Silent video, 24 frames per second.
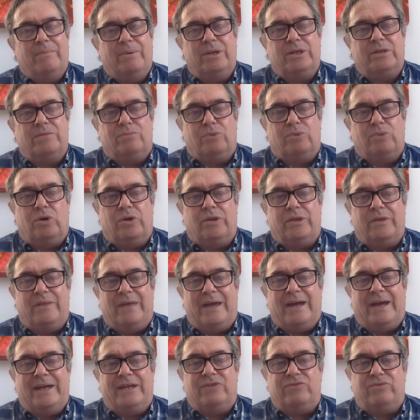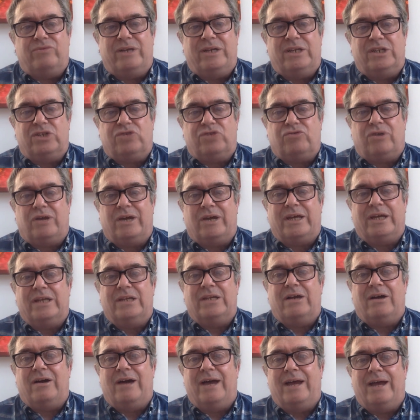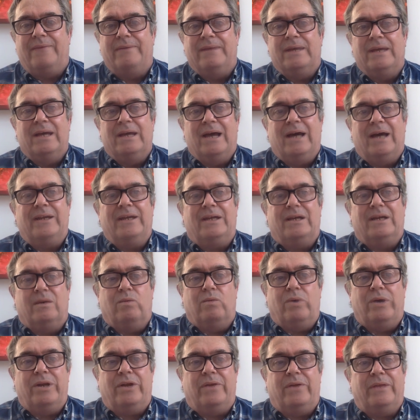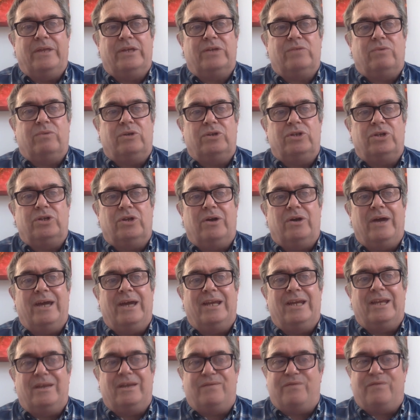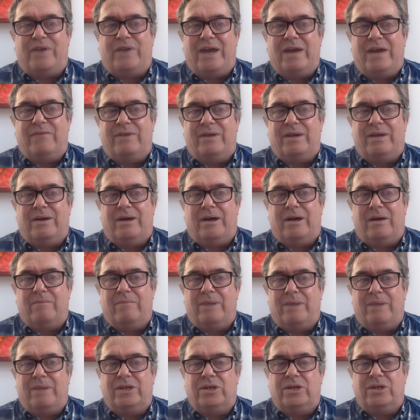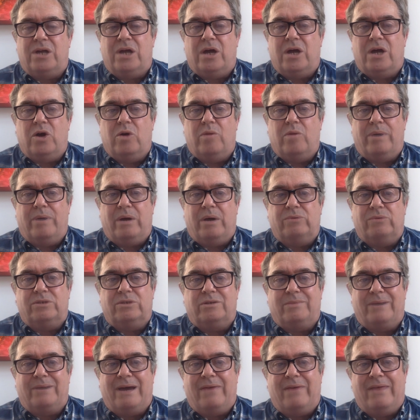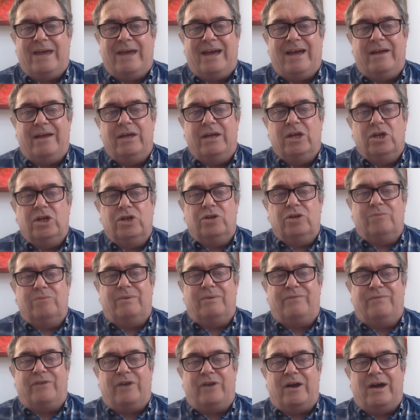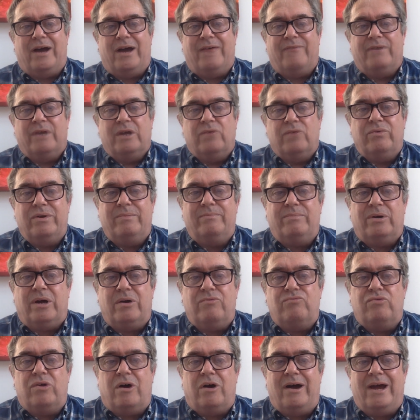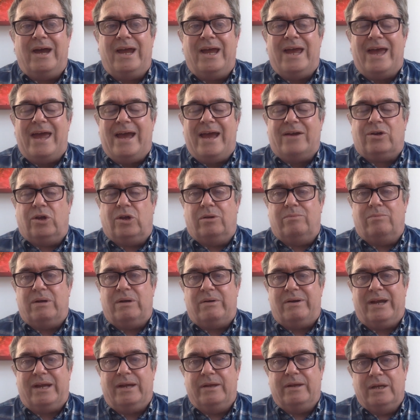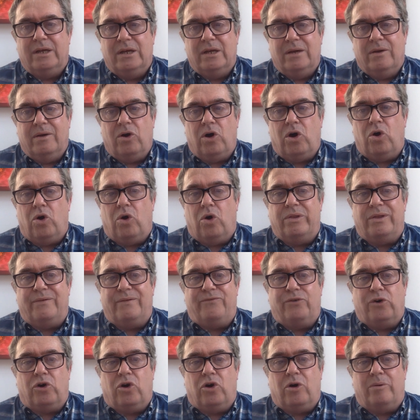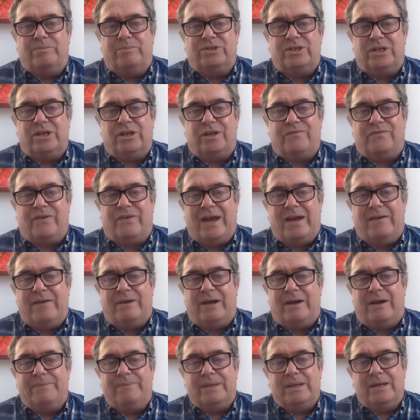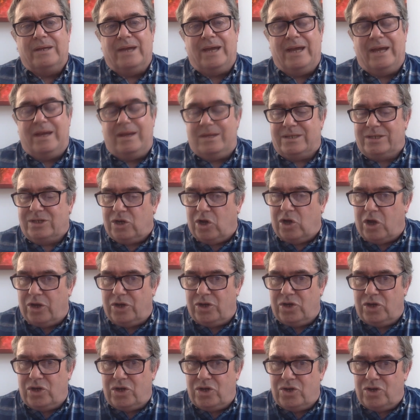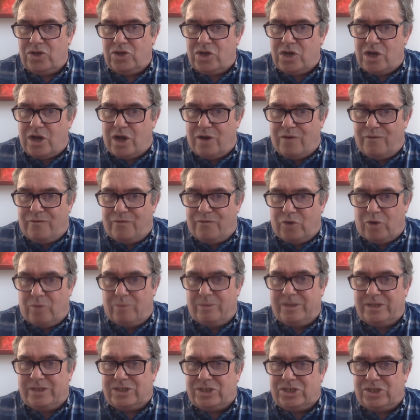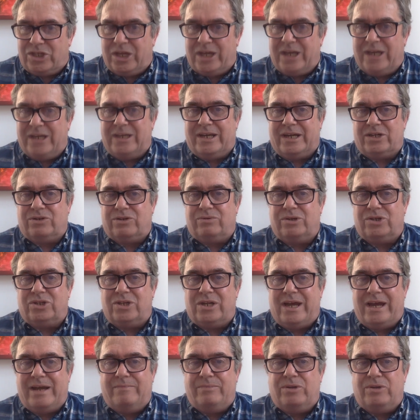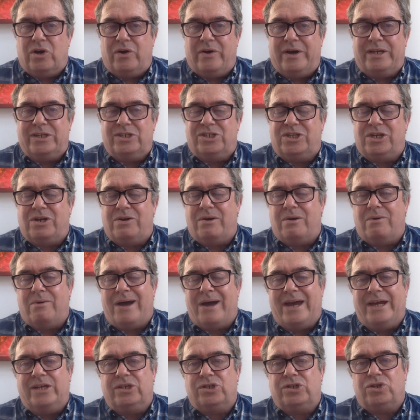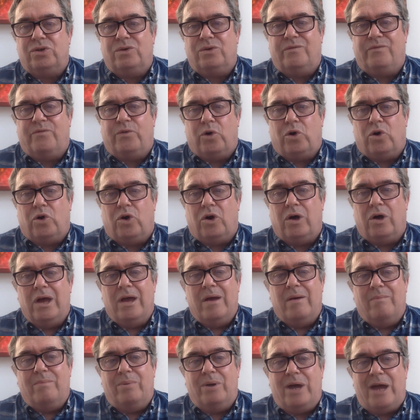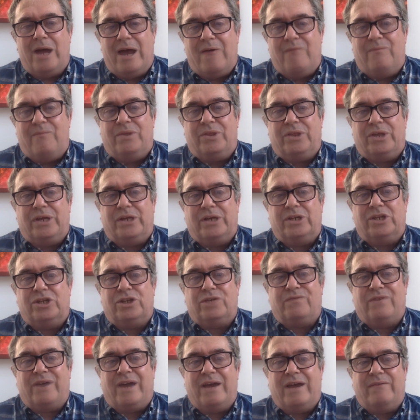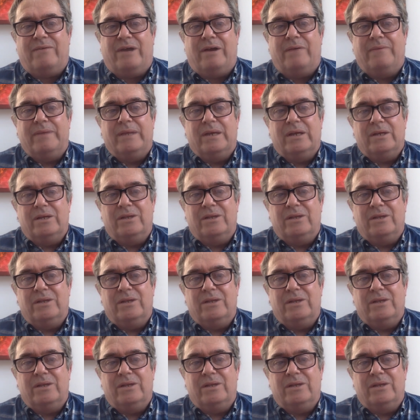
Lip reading: But it's more than that. He's really striking high. And he can win on this one tonight. It is favourite. I make no bones about that. Number 5, ridden by Rye Eckleberry. All the forms in its favour. It's got no form you'd think next to its name, 90824, but everything in its favour.